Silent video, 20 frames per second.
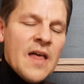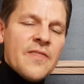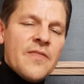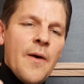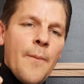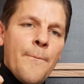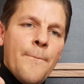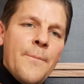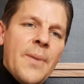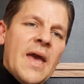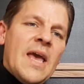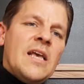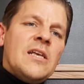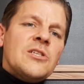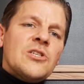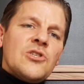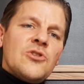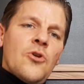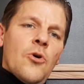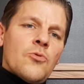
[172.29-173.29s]
the
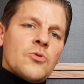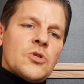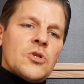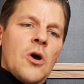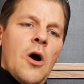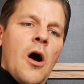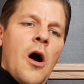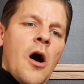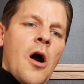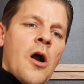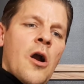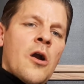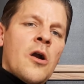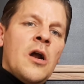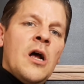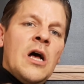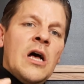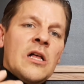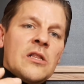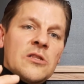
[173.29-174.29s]
base notes are
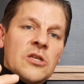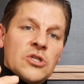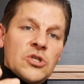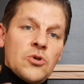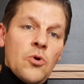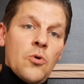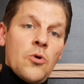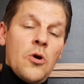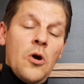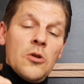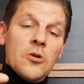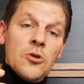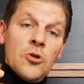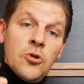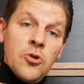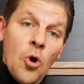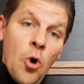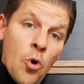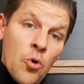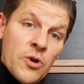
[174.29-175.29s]
the so-called
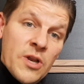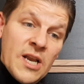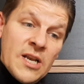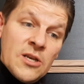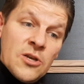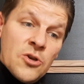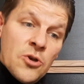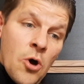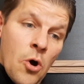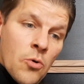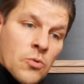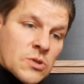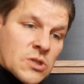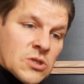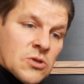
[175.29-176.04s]
loaded notes.